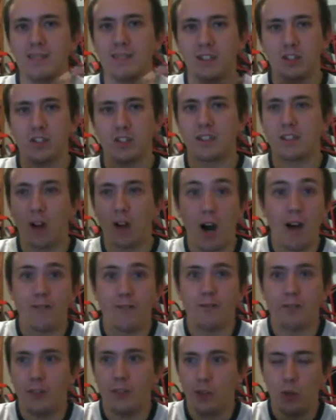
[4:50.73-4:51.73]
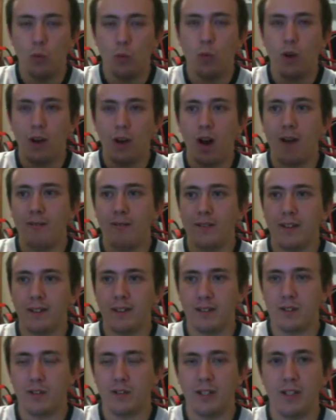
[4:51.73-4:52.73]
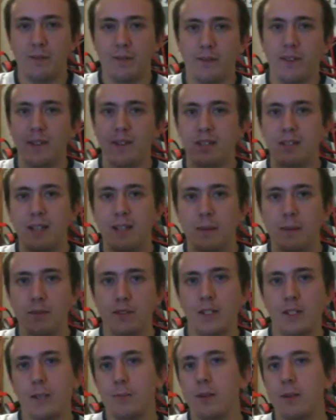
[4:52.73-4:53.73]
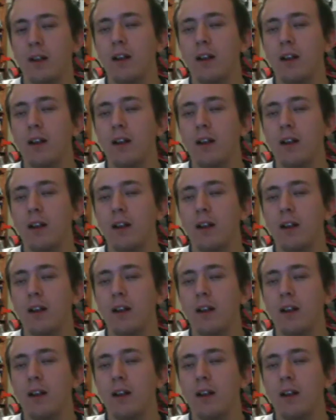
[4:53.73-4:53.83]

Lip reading: It's just one offense or defense steps up